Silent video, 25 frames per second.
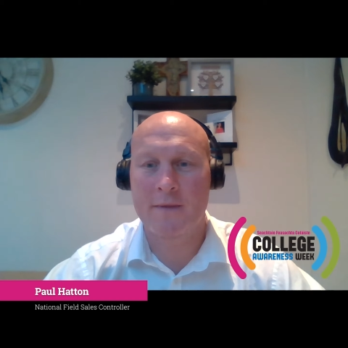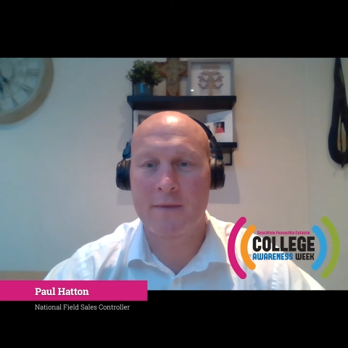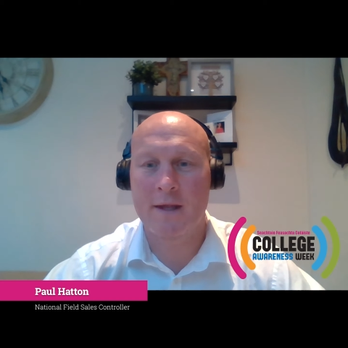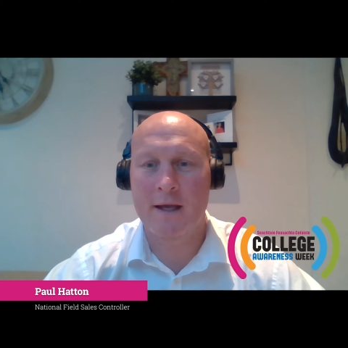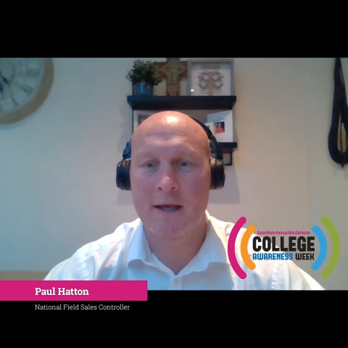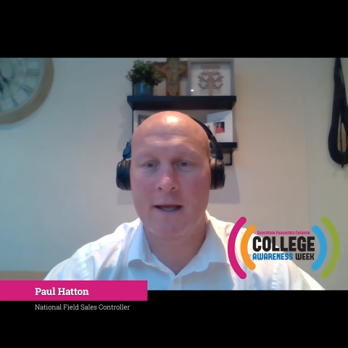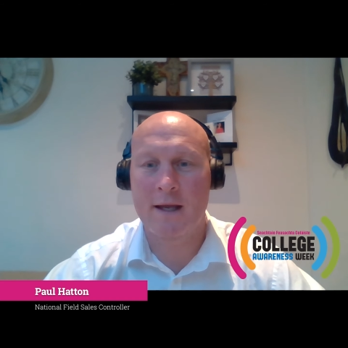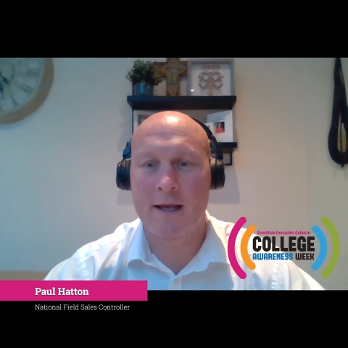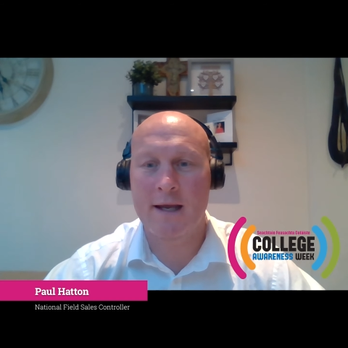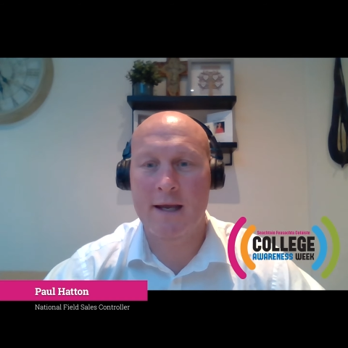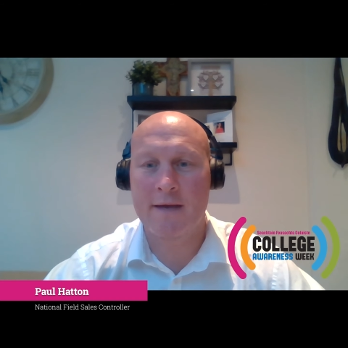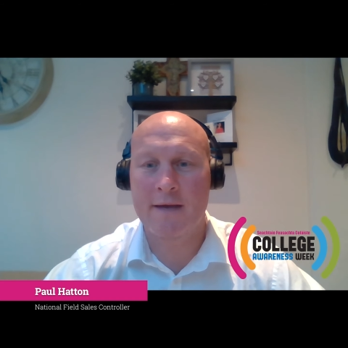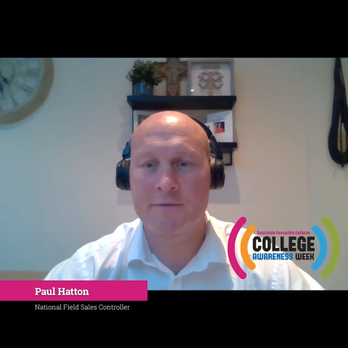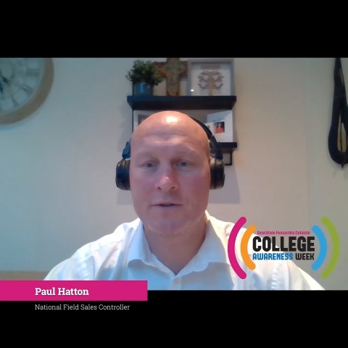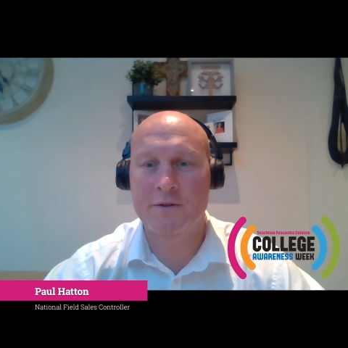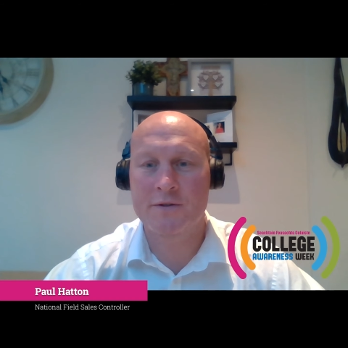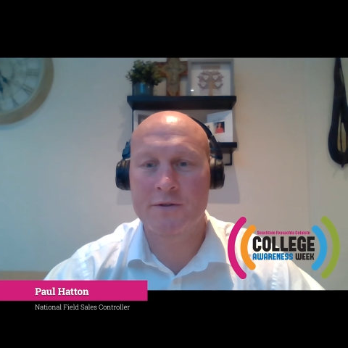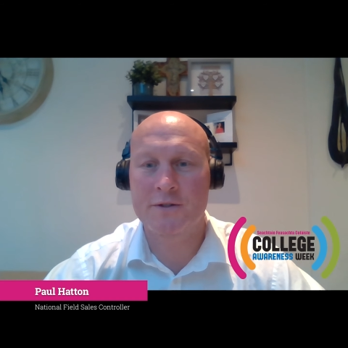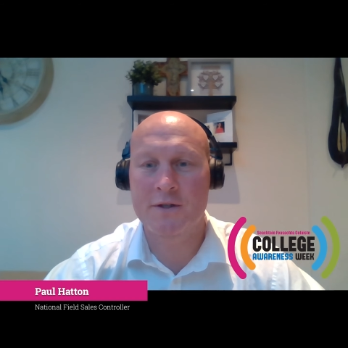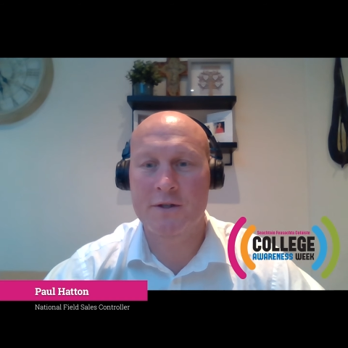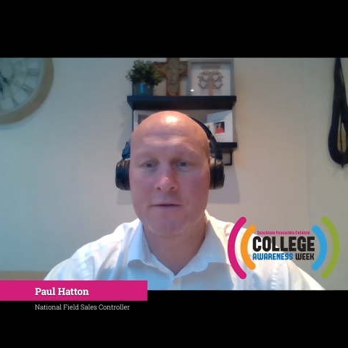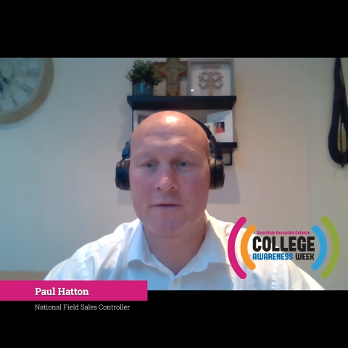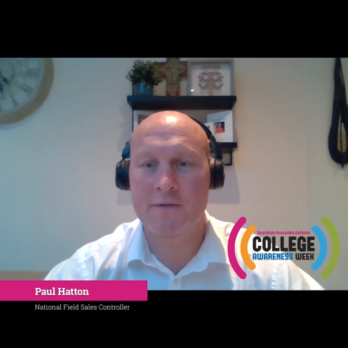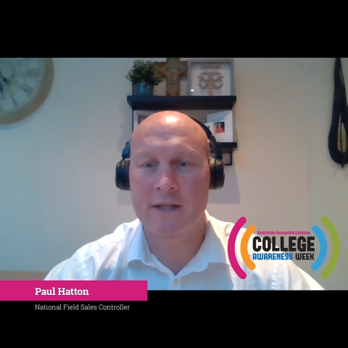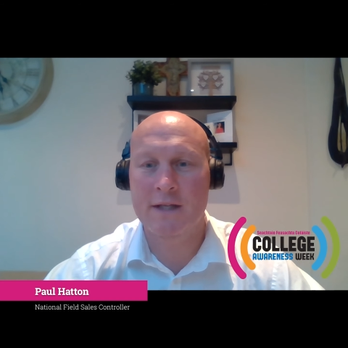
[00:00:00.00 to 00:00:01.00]
and I have
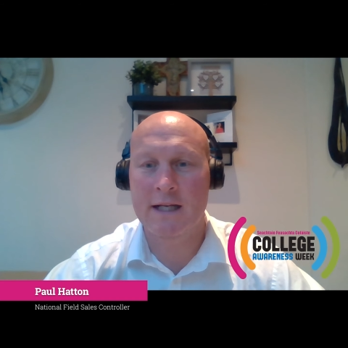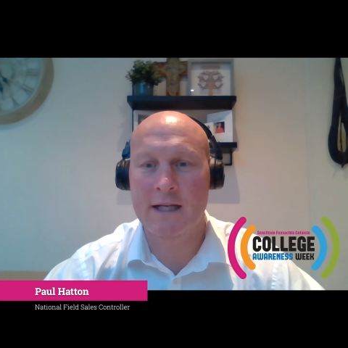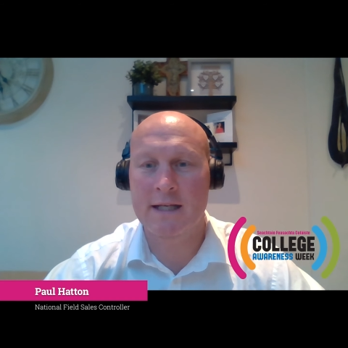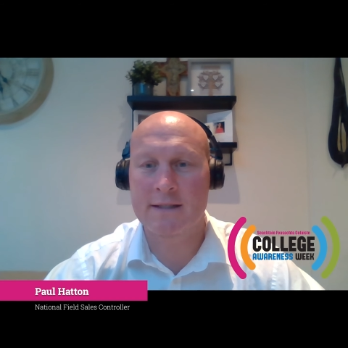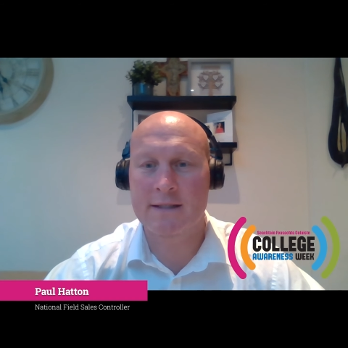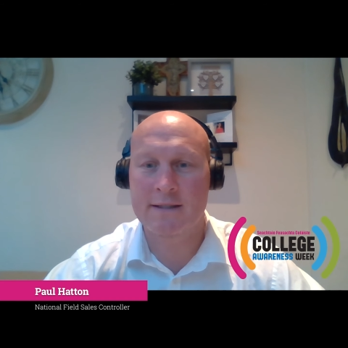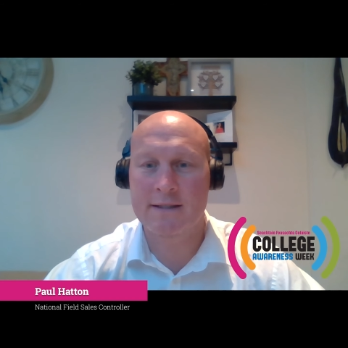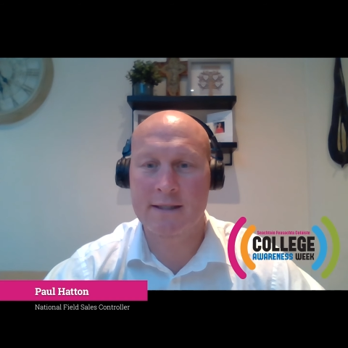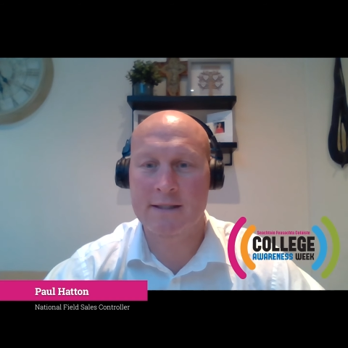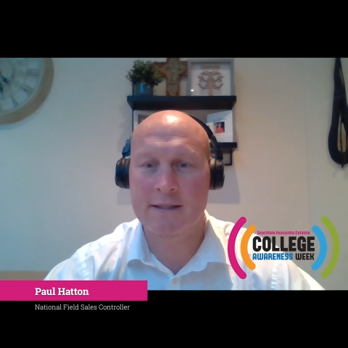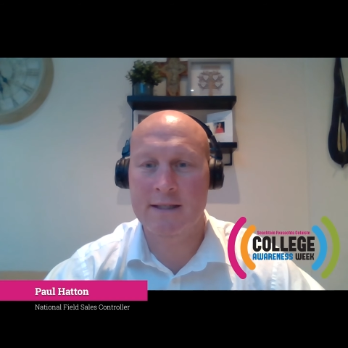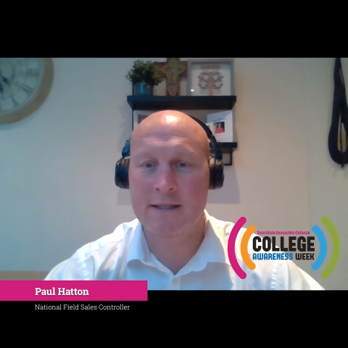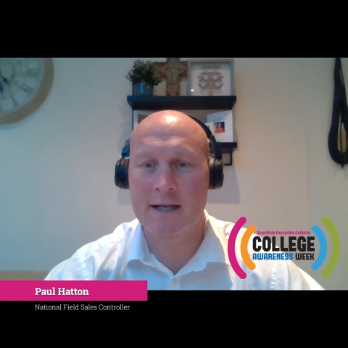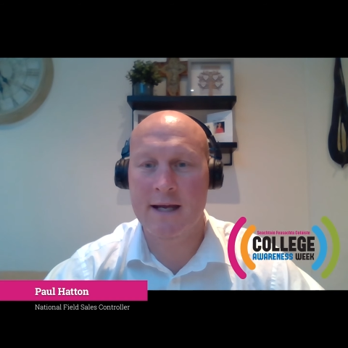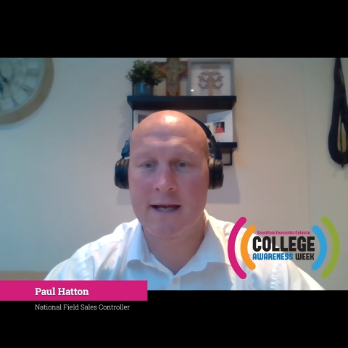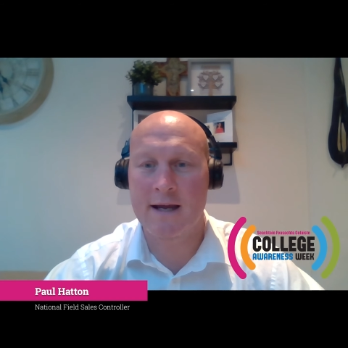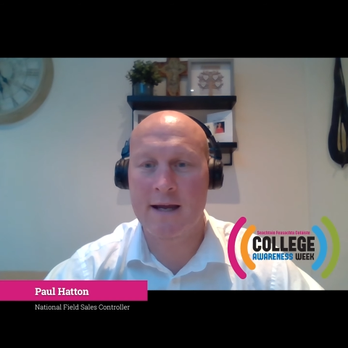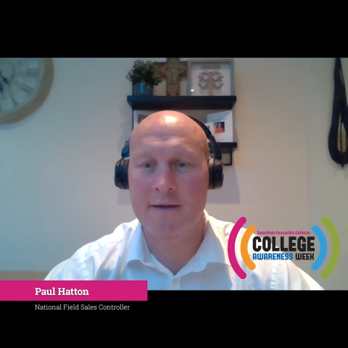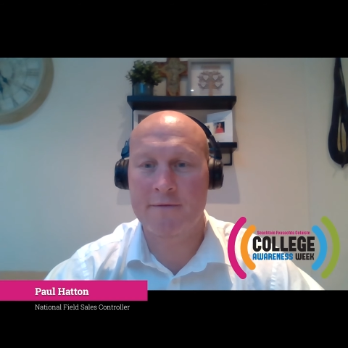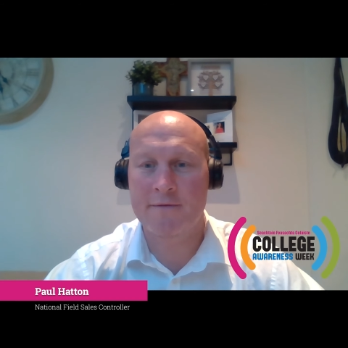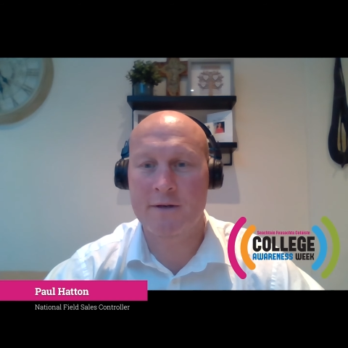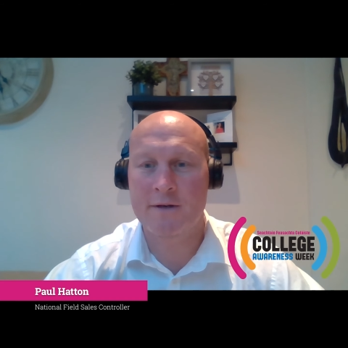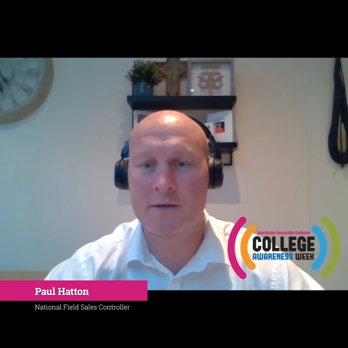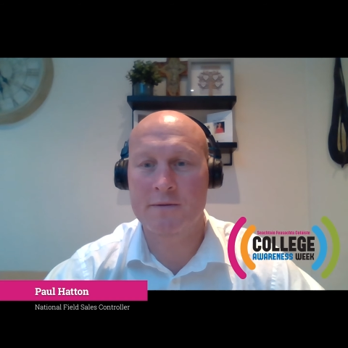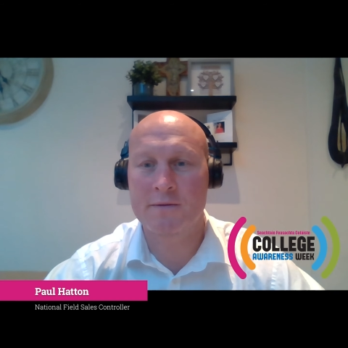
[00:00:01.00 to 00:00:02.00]
done so for the last 6.5,
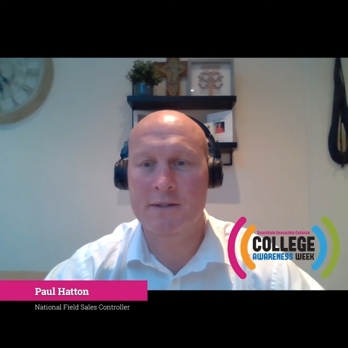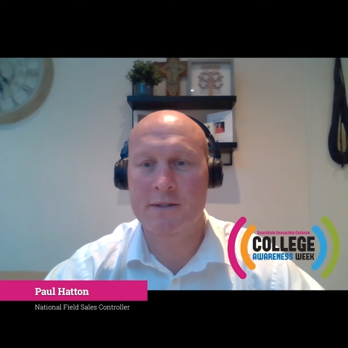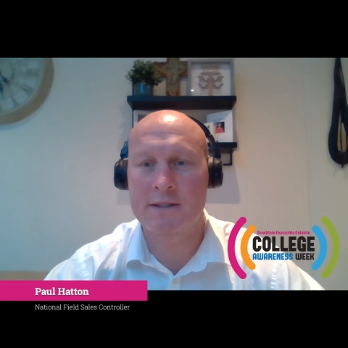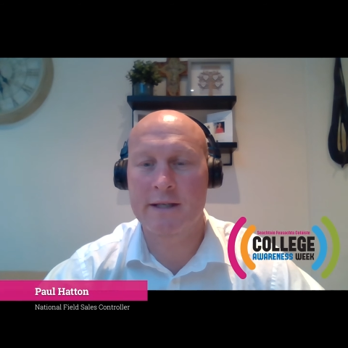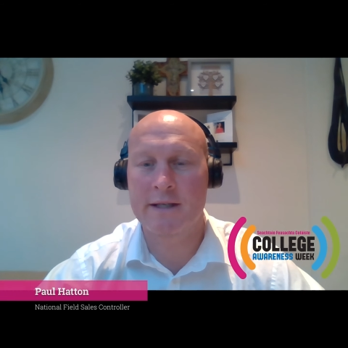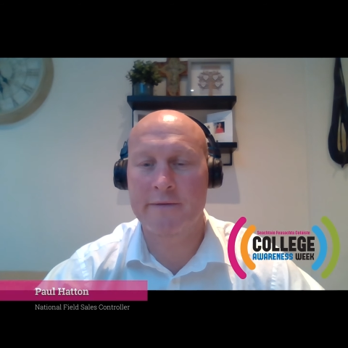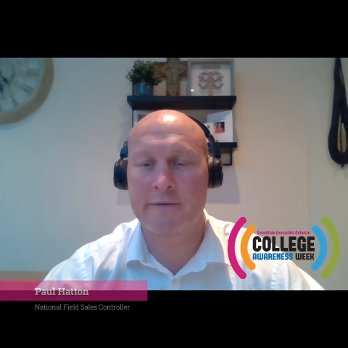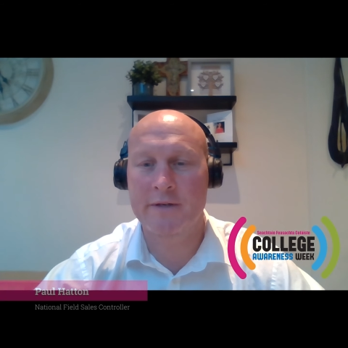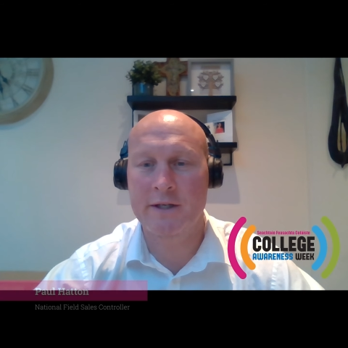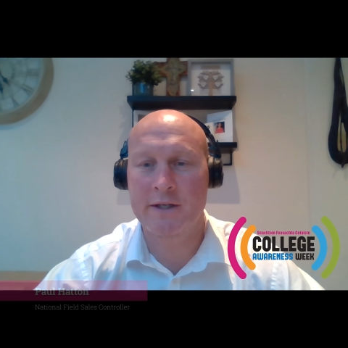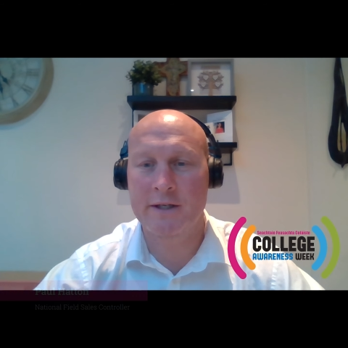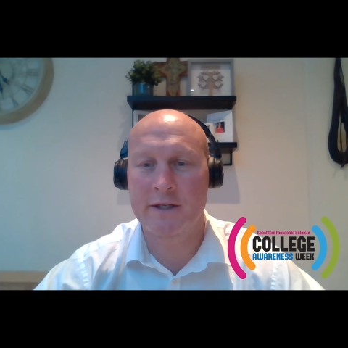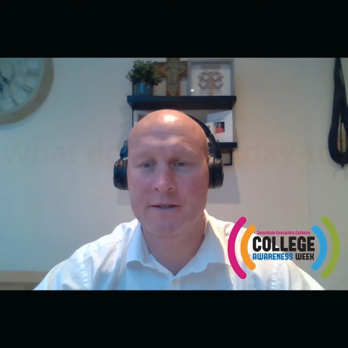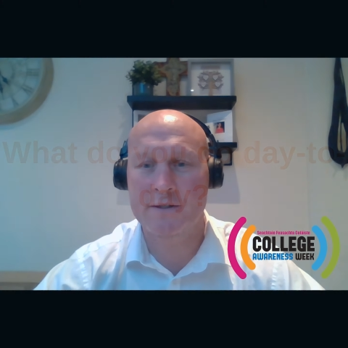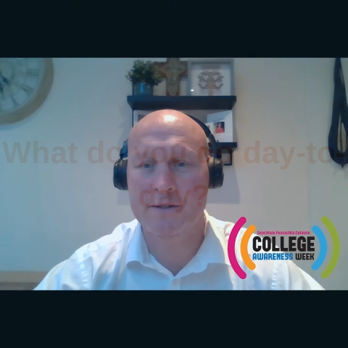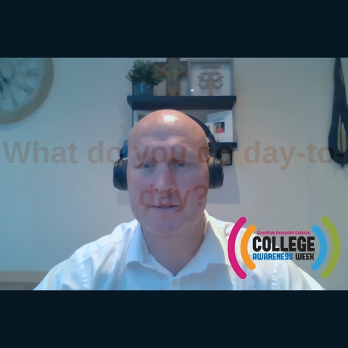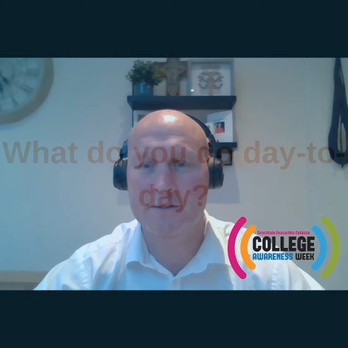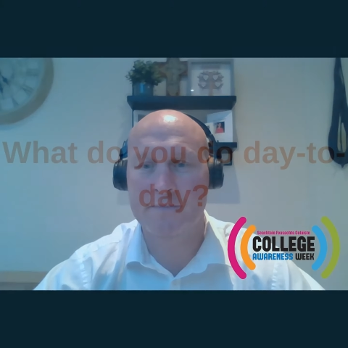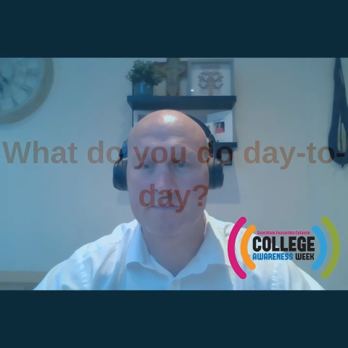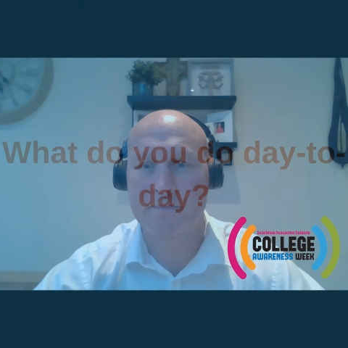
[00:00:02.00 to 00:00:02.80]
close to 7 years.